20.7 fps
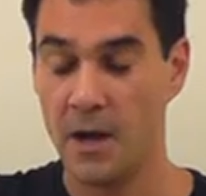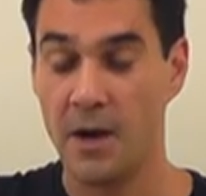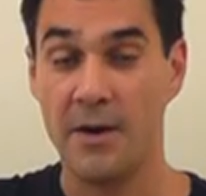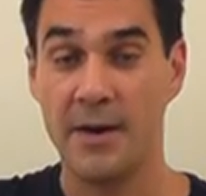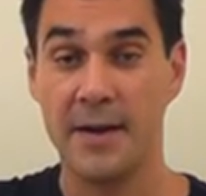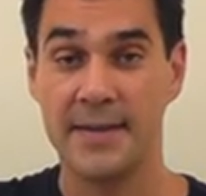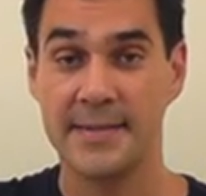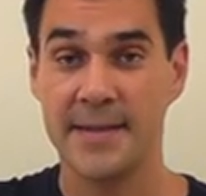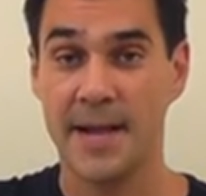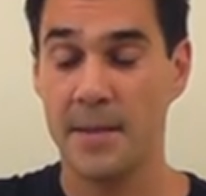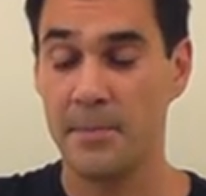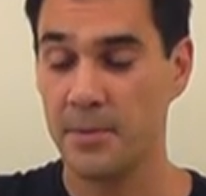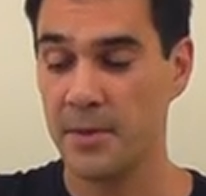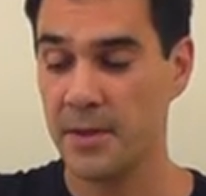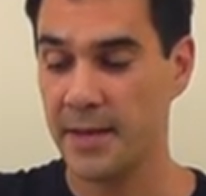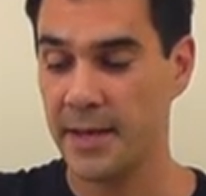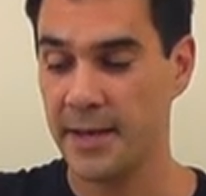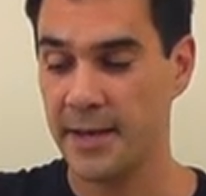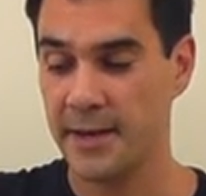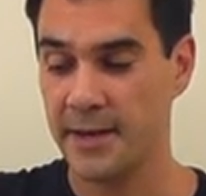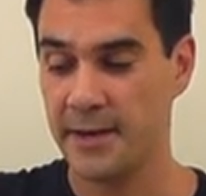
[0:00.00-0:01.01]
Our example
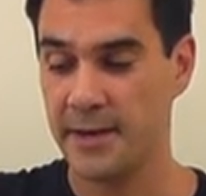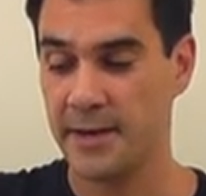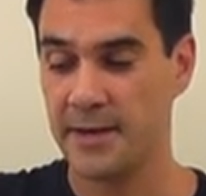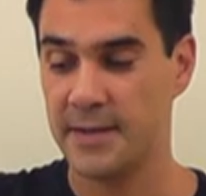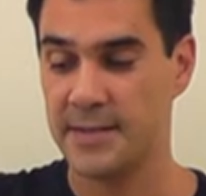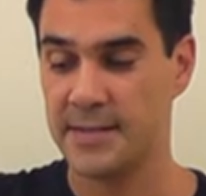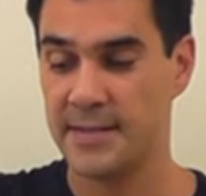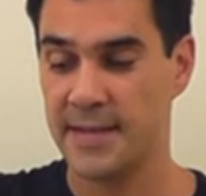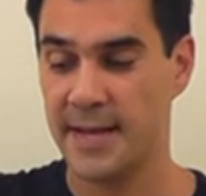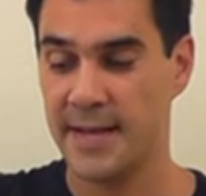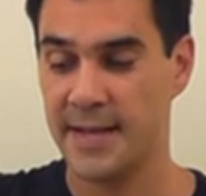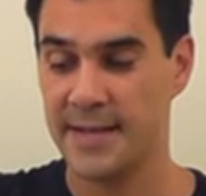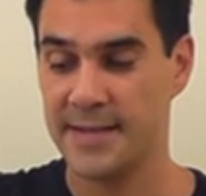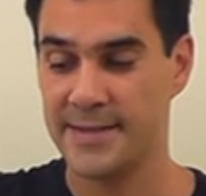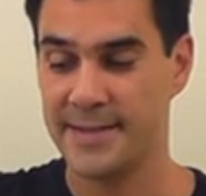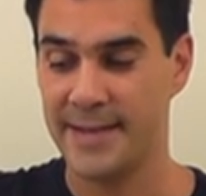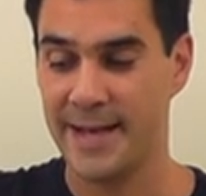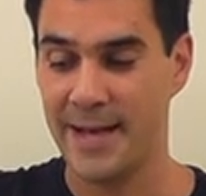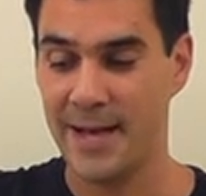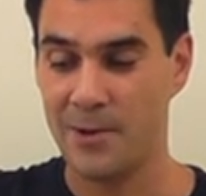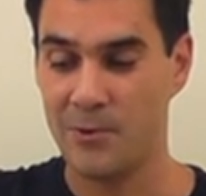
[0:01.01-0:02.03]
here says
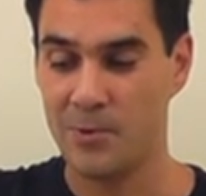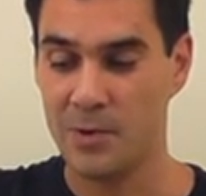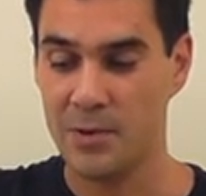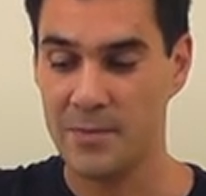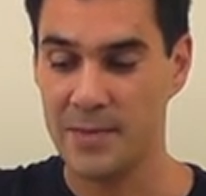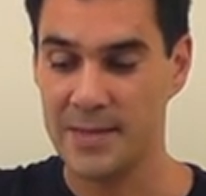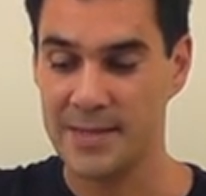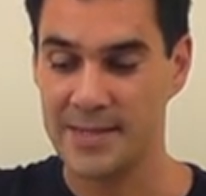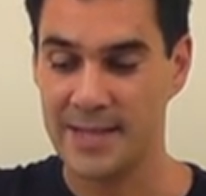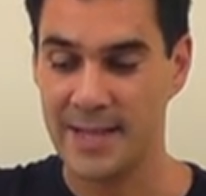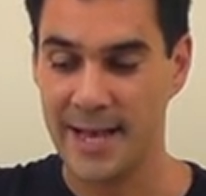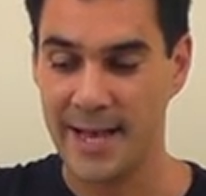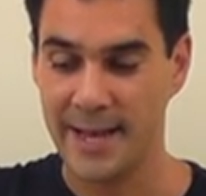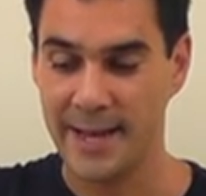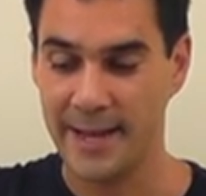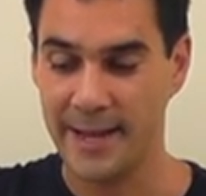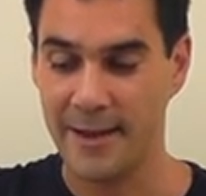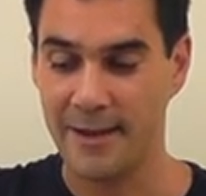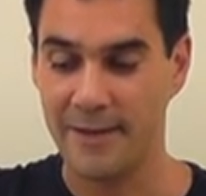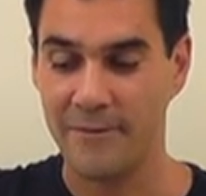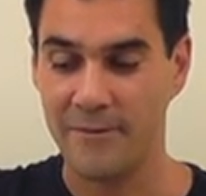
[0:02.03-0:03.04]
that we'll be
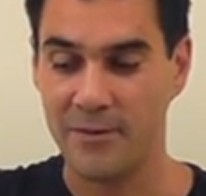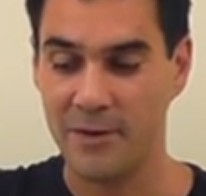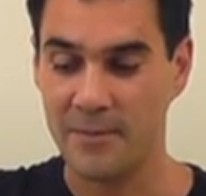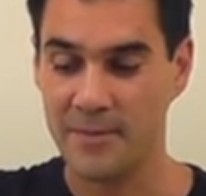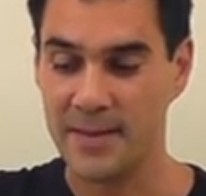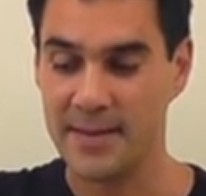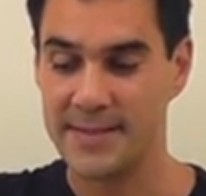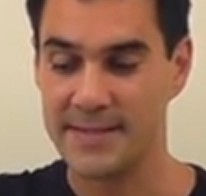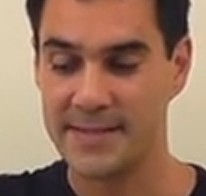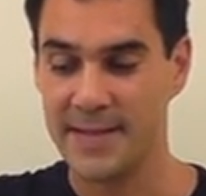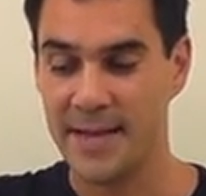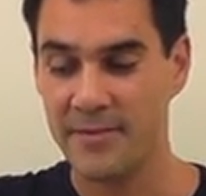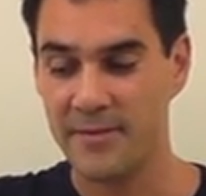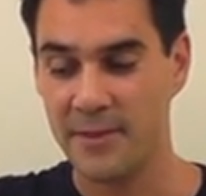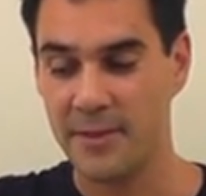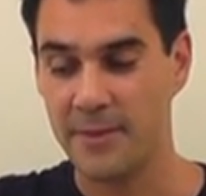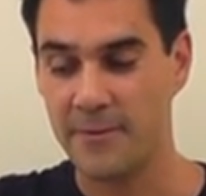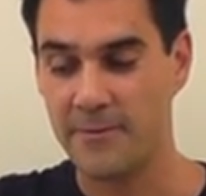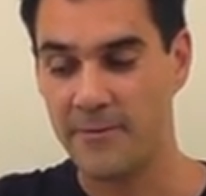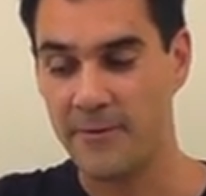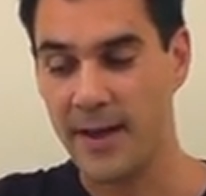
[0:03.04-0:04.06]
sliding from the
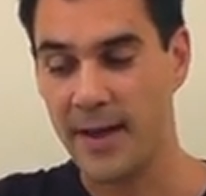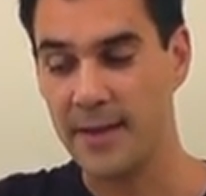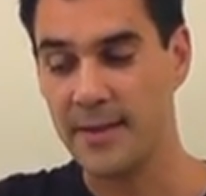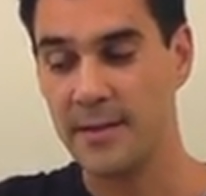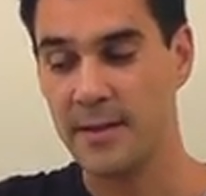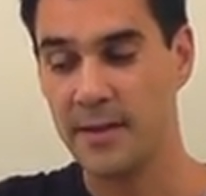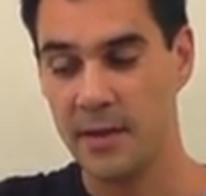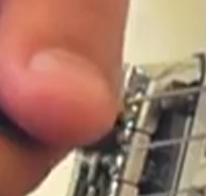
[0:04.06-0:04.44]
7th fret